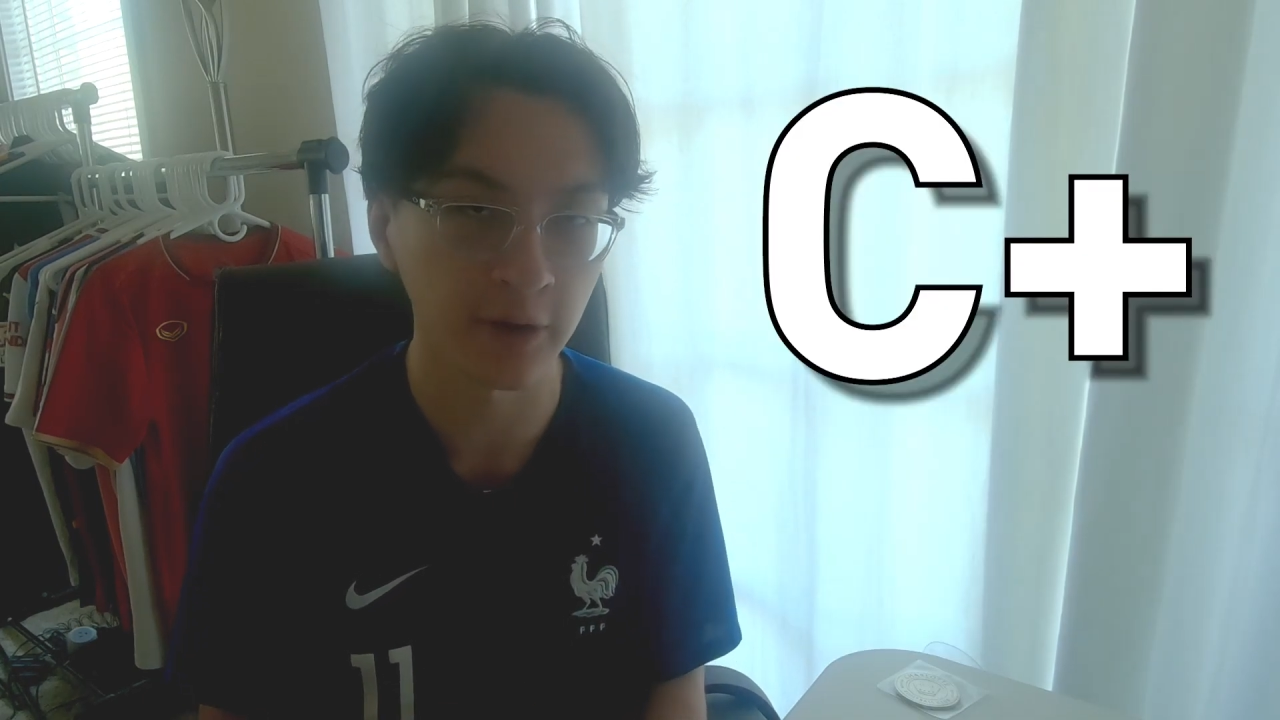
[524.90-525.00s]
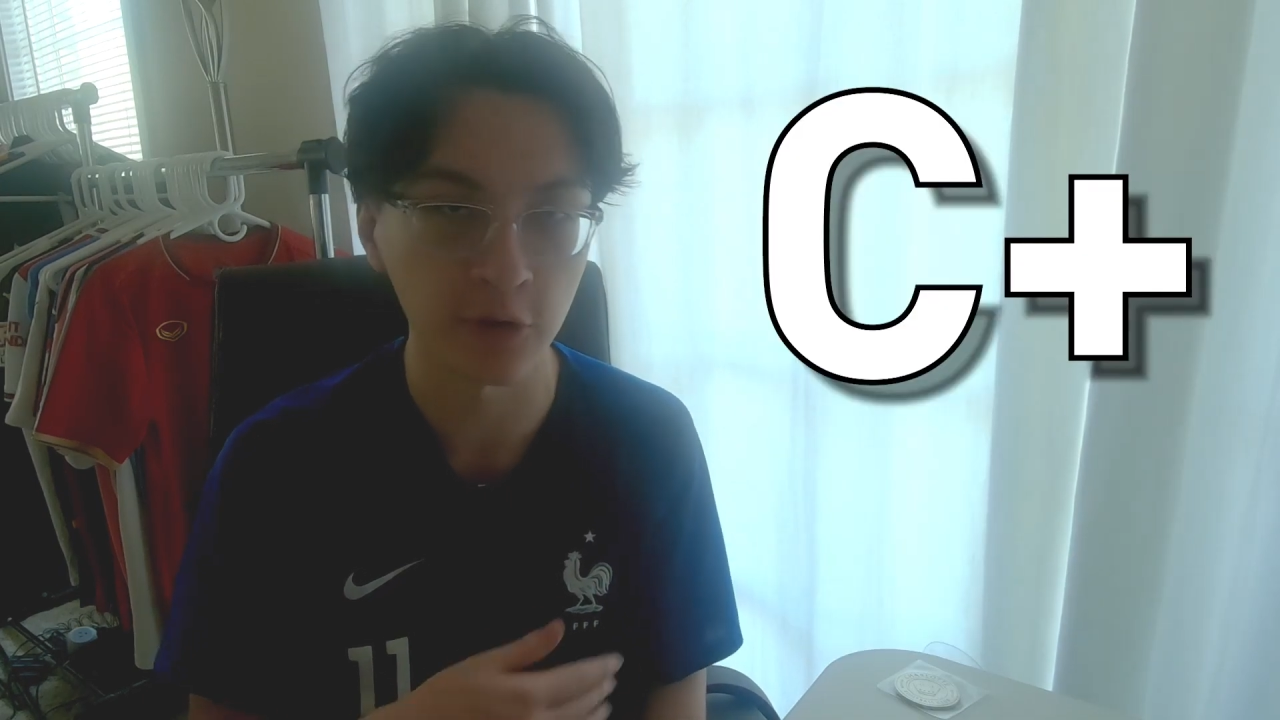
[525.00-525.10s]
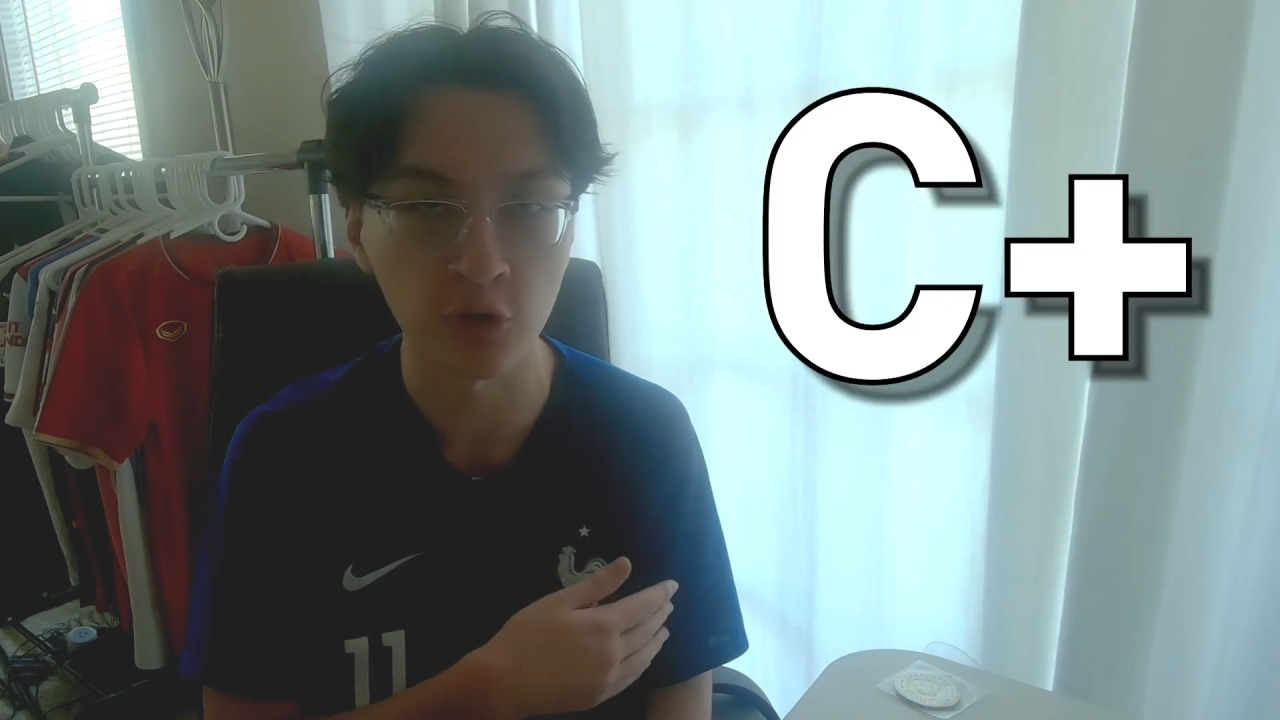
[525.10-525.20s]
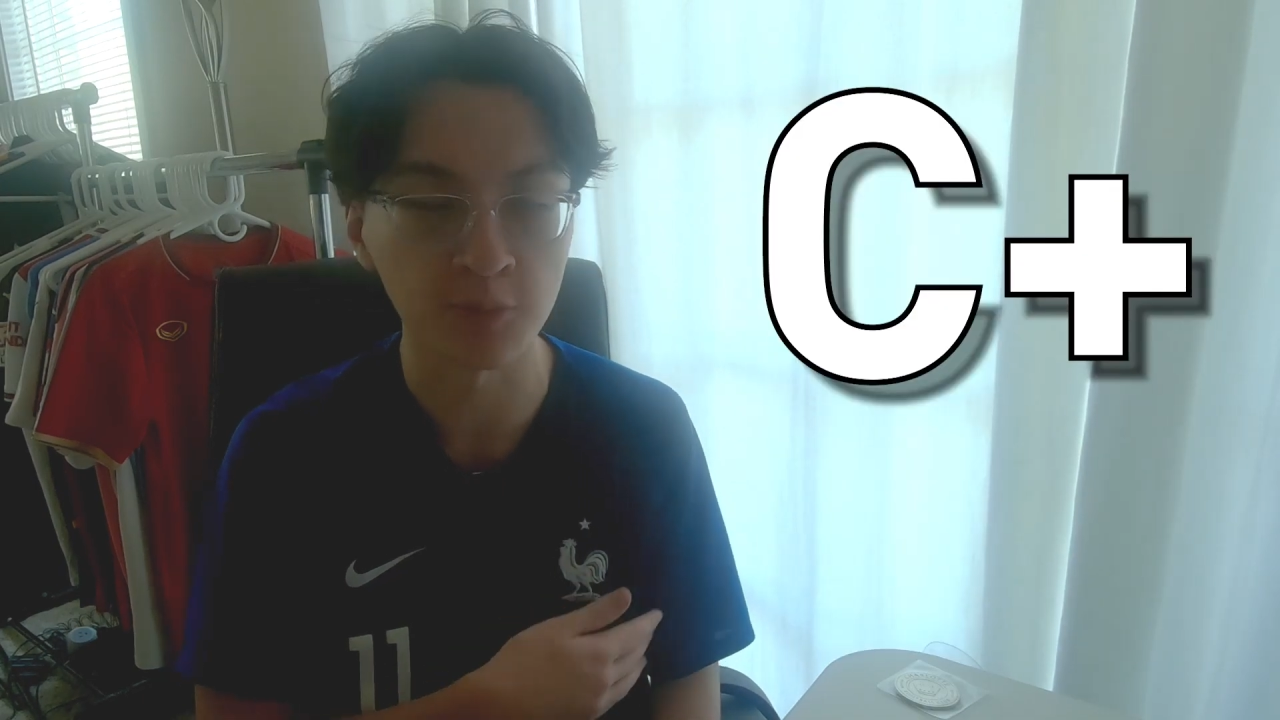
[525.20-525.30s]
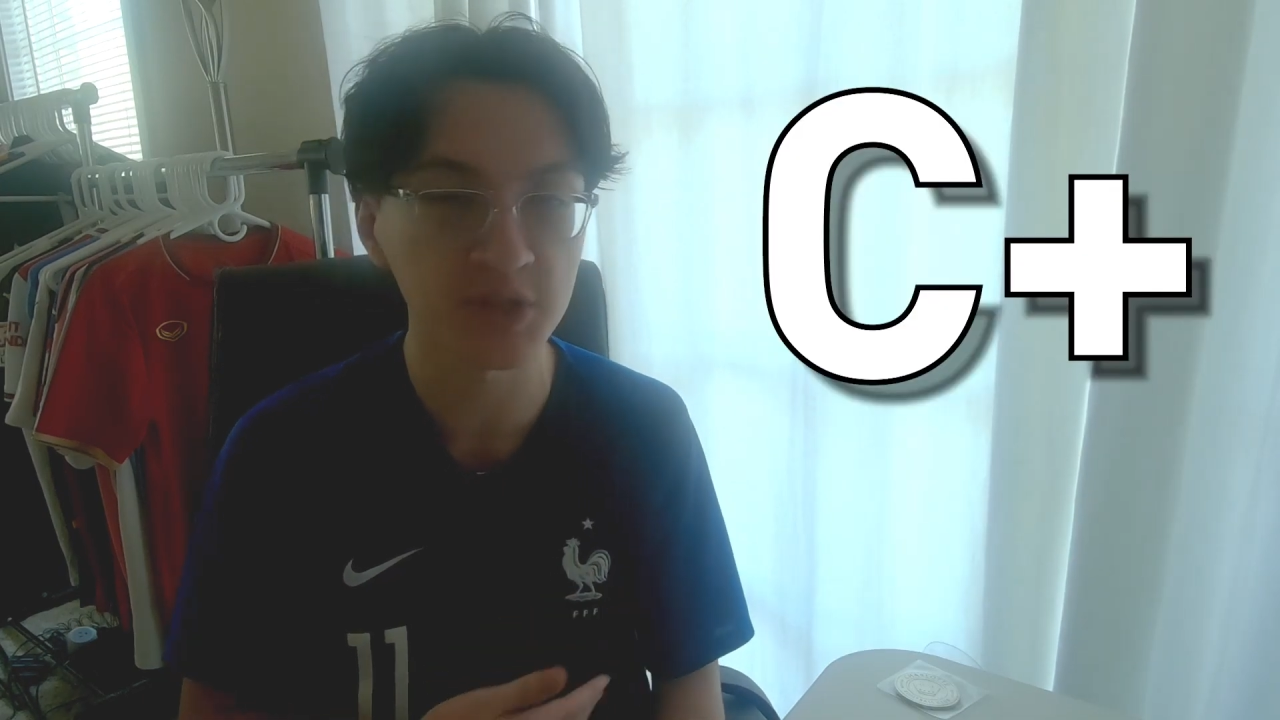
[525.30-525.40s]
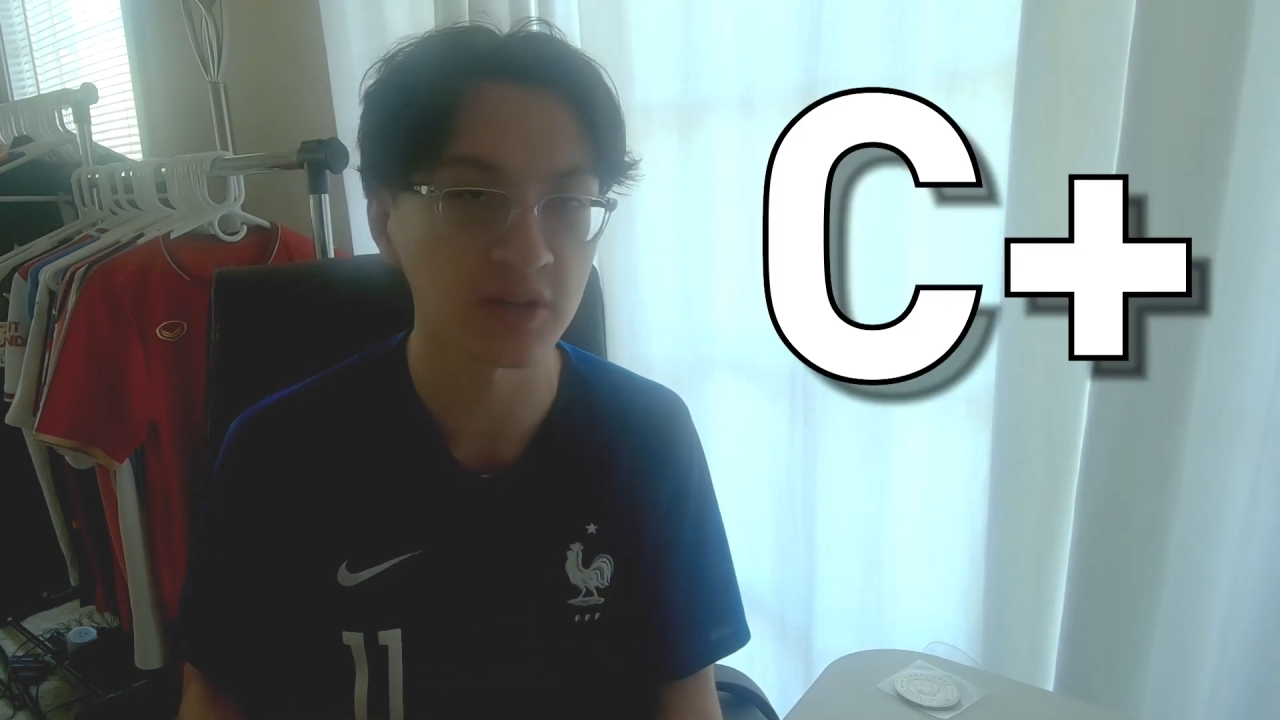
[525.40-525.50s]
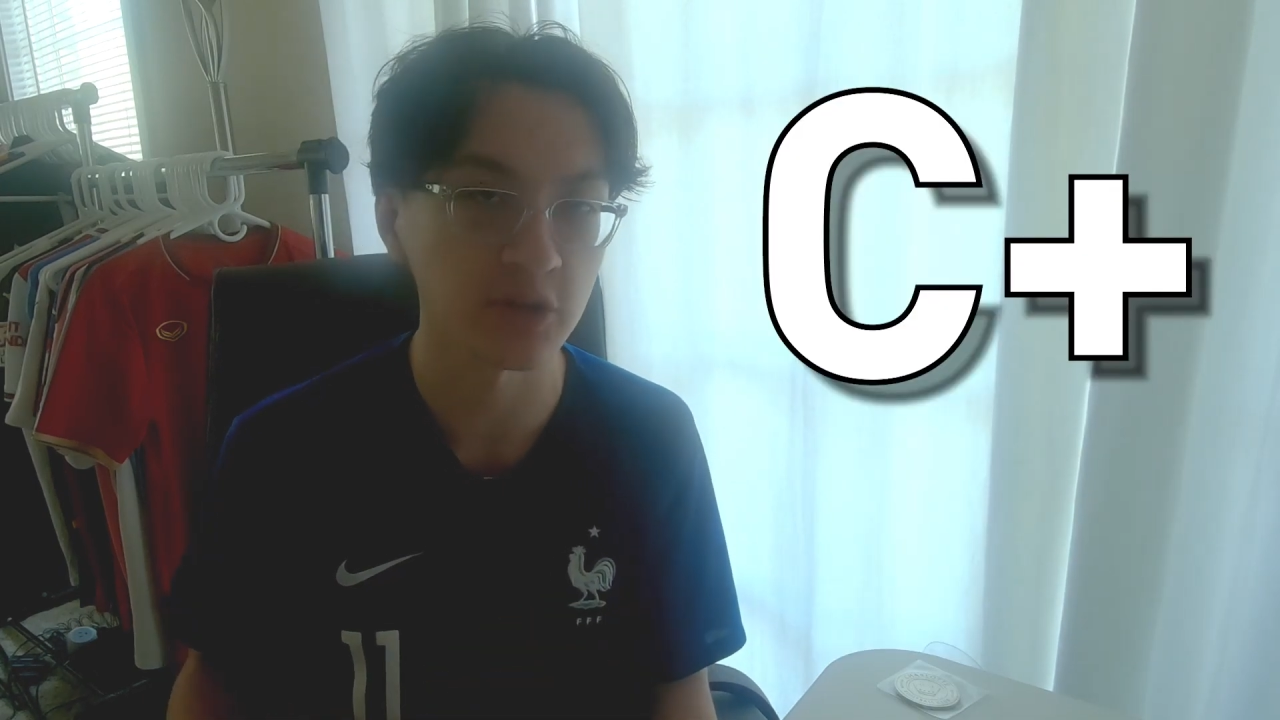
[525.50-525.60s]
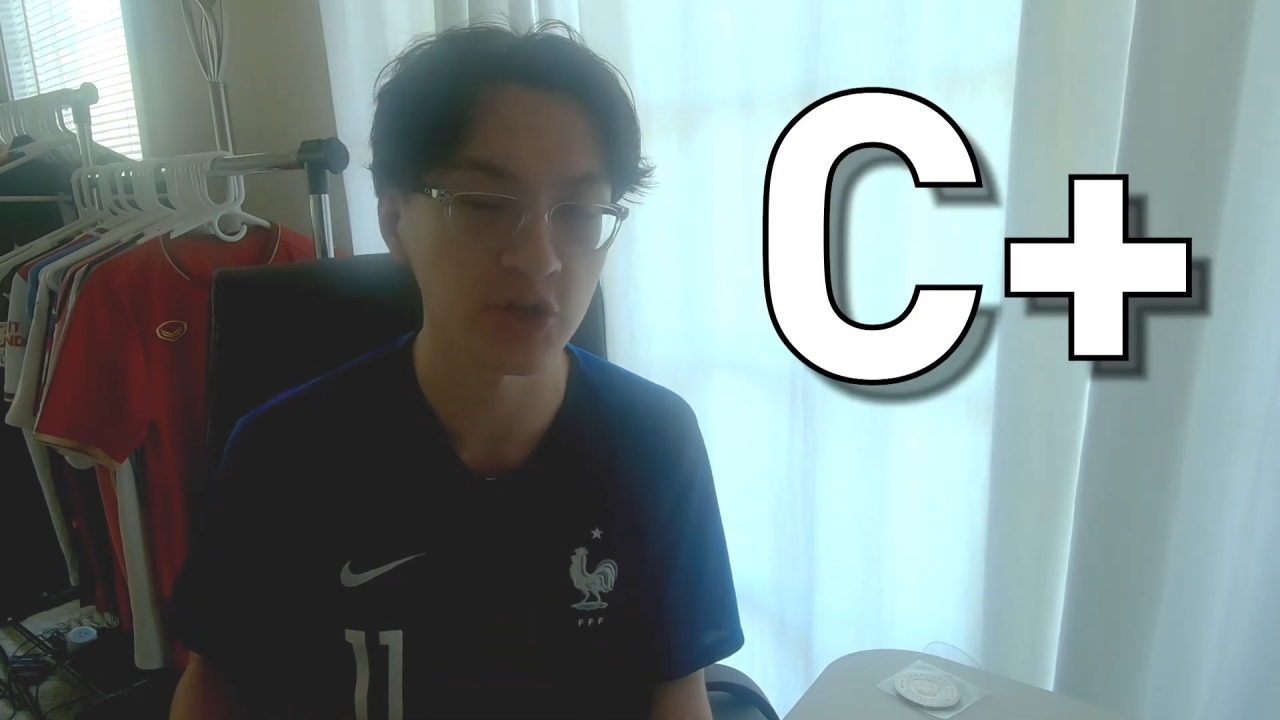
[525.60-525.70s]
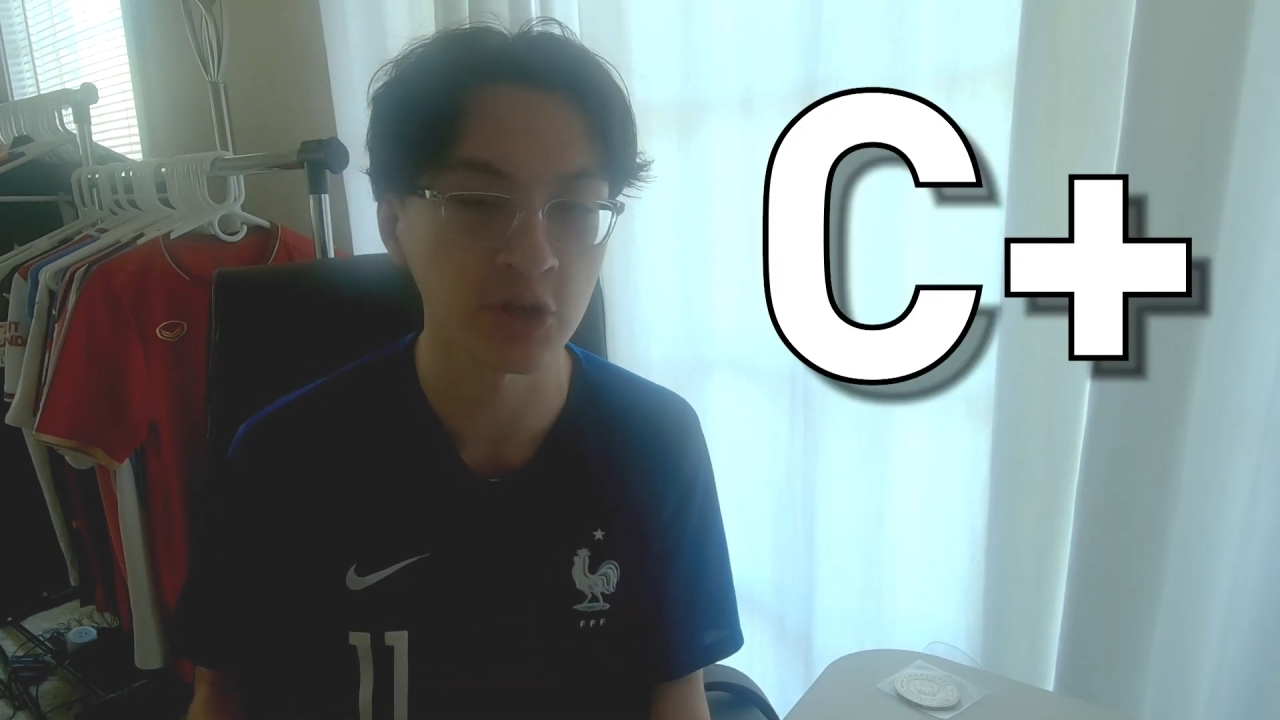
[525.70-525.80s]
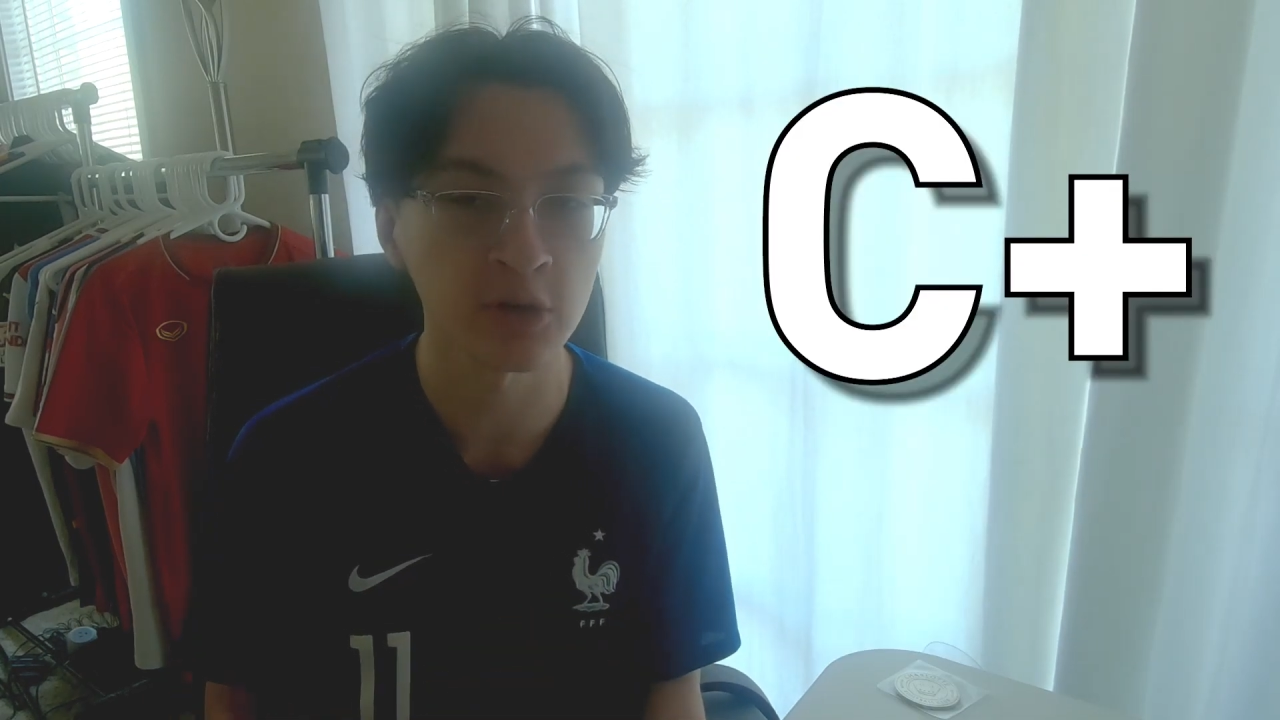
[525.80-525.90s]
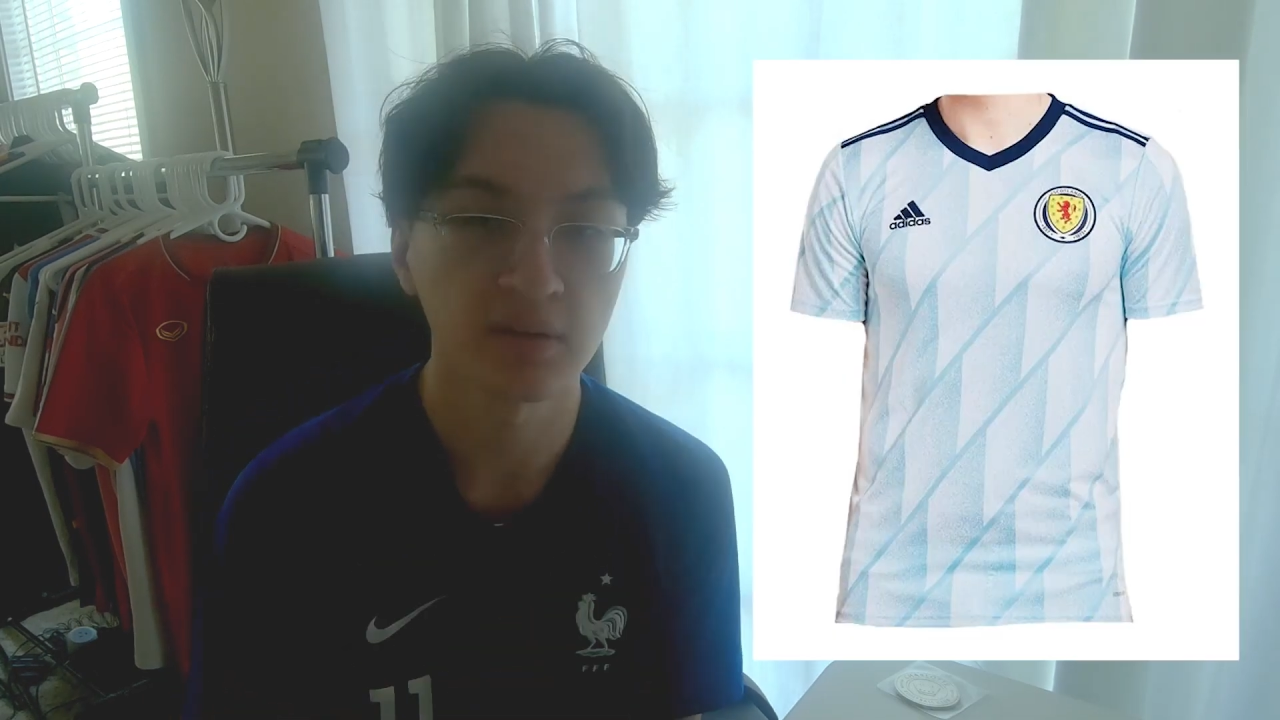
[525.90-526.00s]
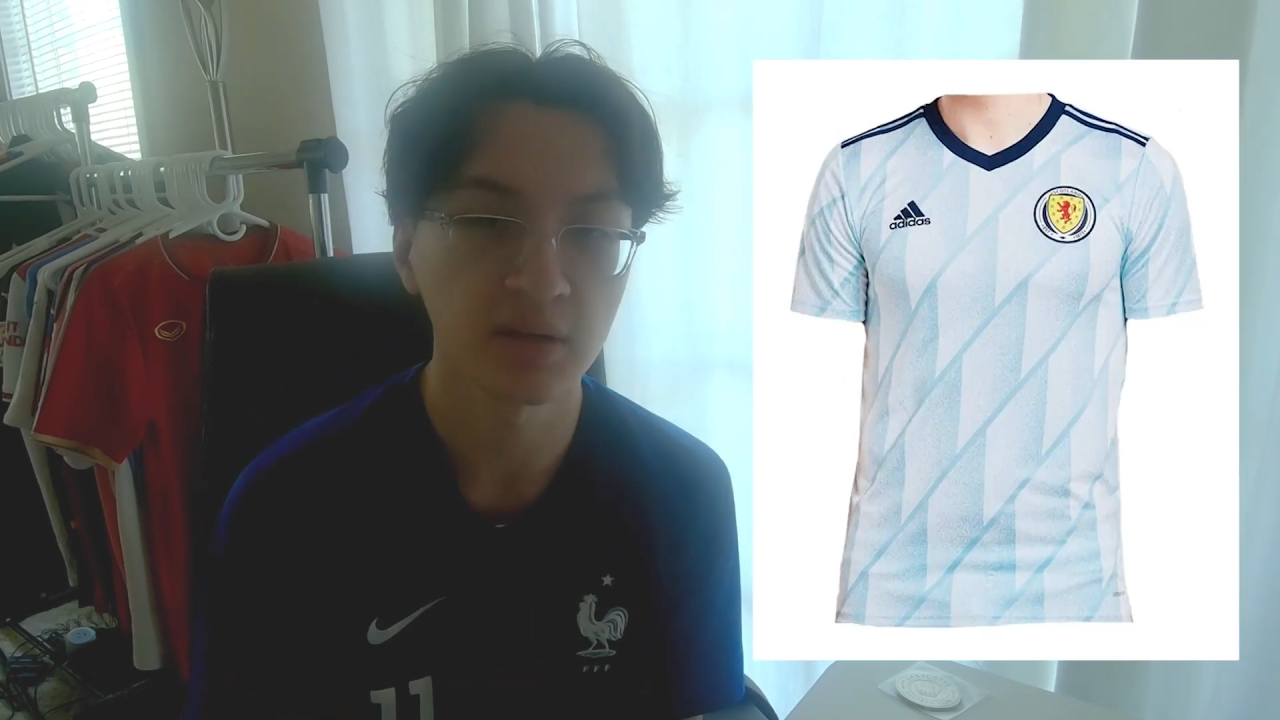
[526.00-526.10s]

hoops on the shirt.